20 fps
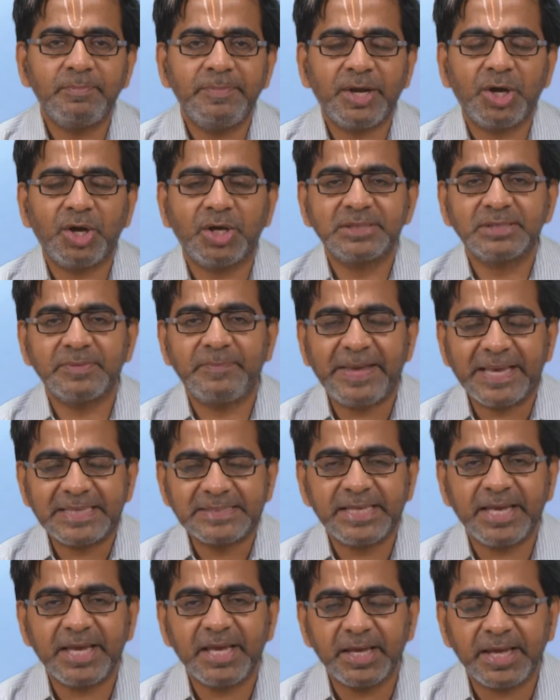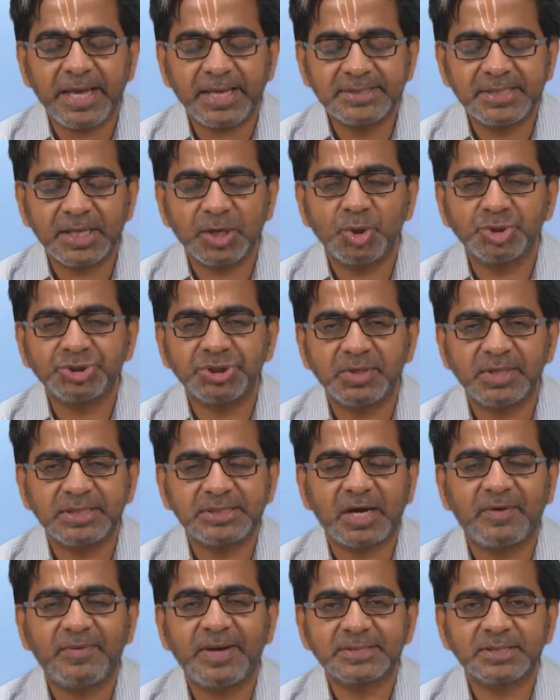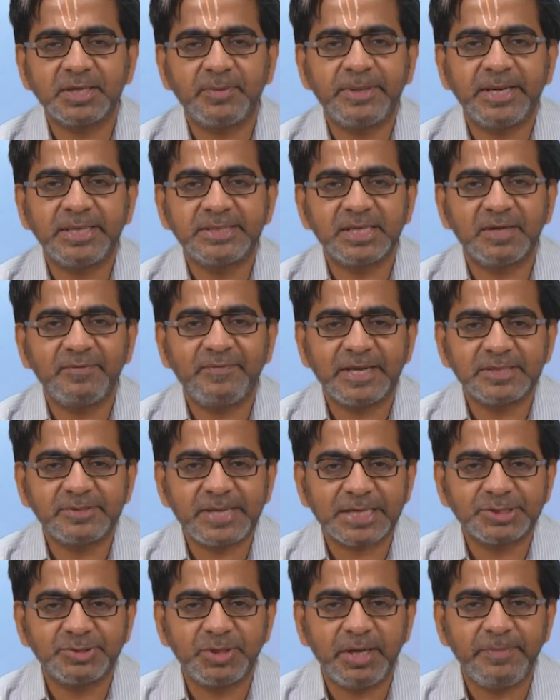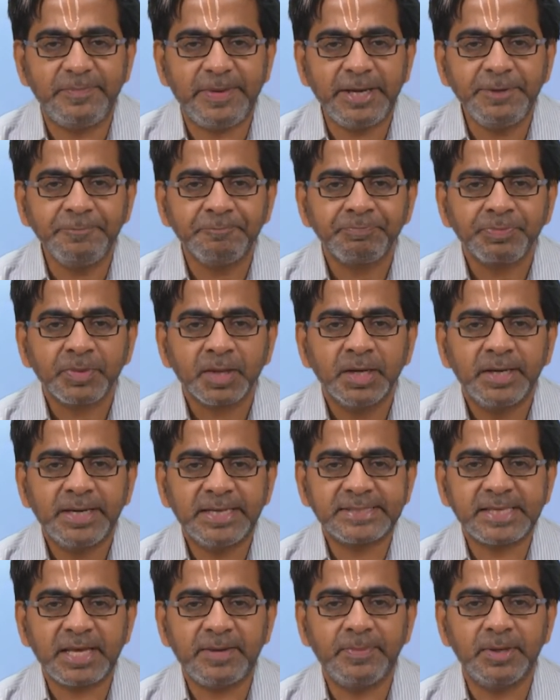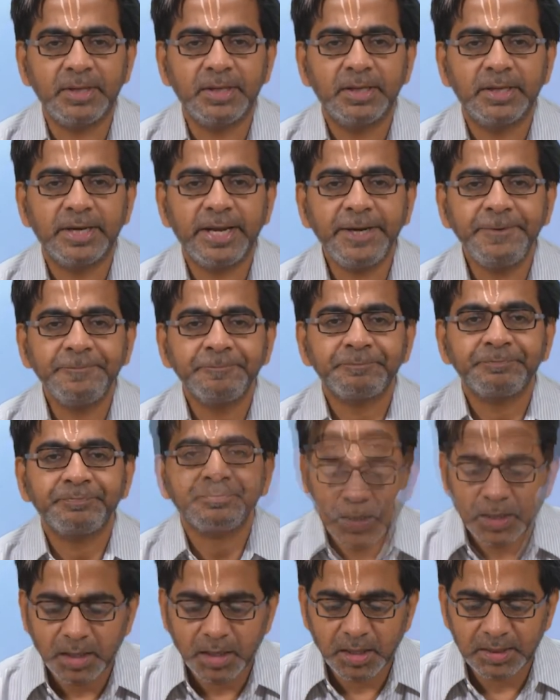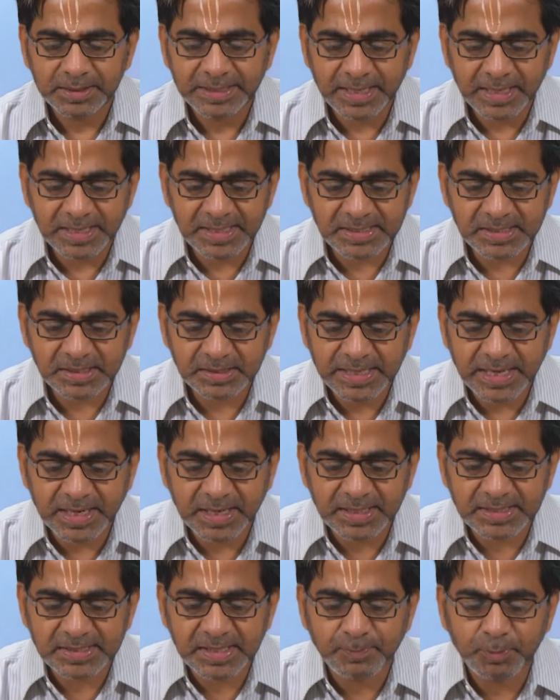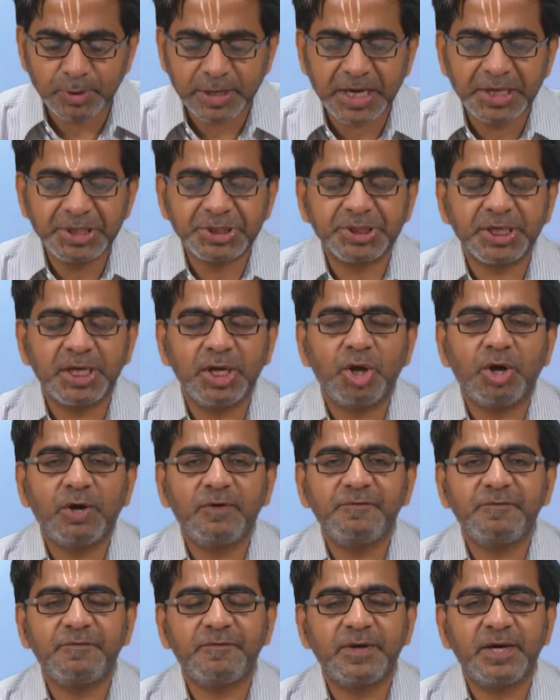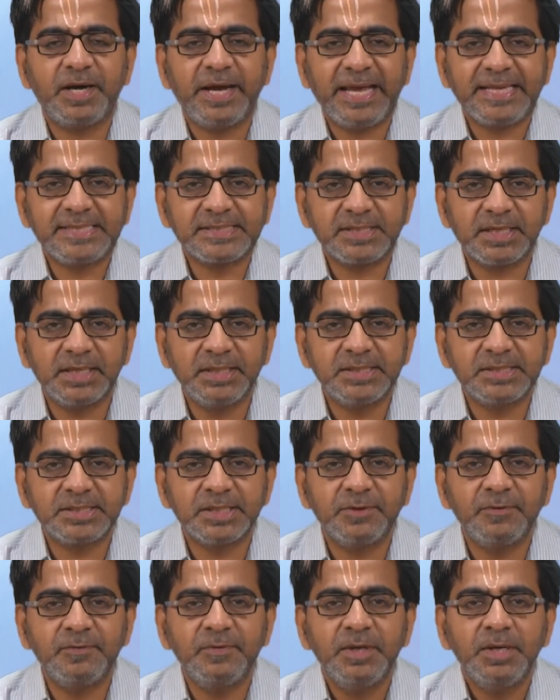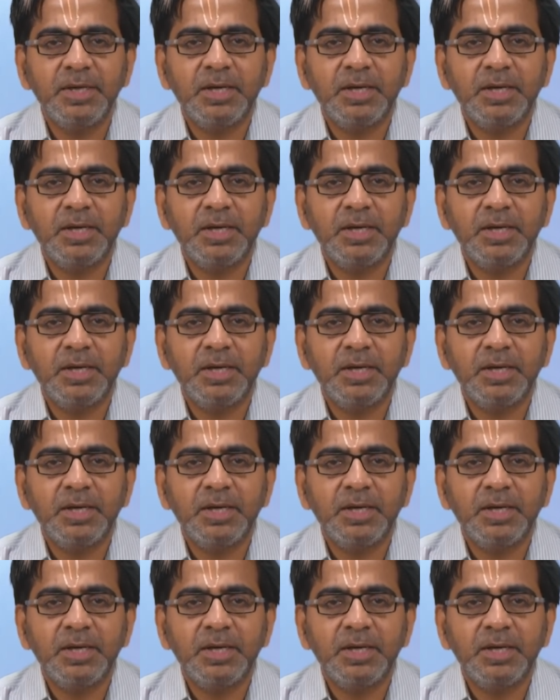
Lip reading: because the basic execution of the JavaScript itself has actually been disabled, right. There is a potential of extensive